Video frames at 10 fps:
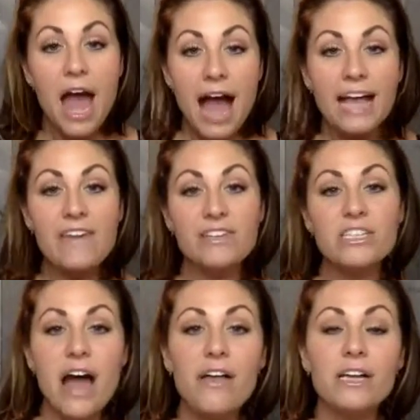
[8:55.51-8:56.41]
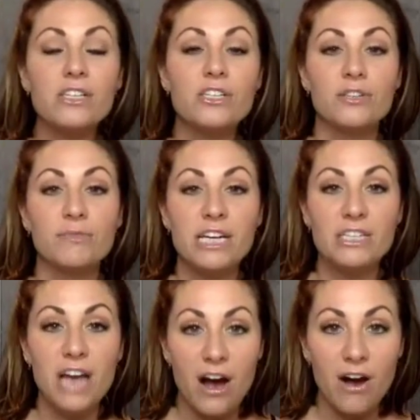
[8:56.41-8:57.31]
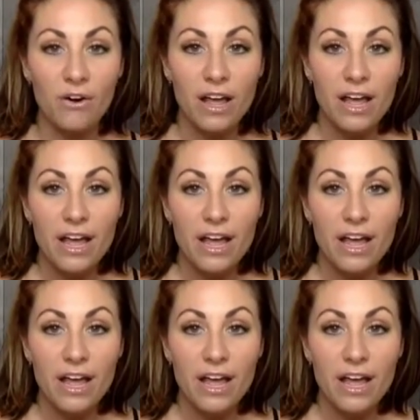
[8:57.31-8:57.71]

I gave a challenge to reach out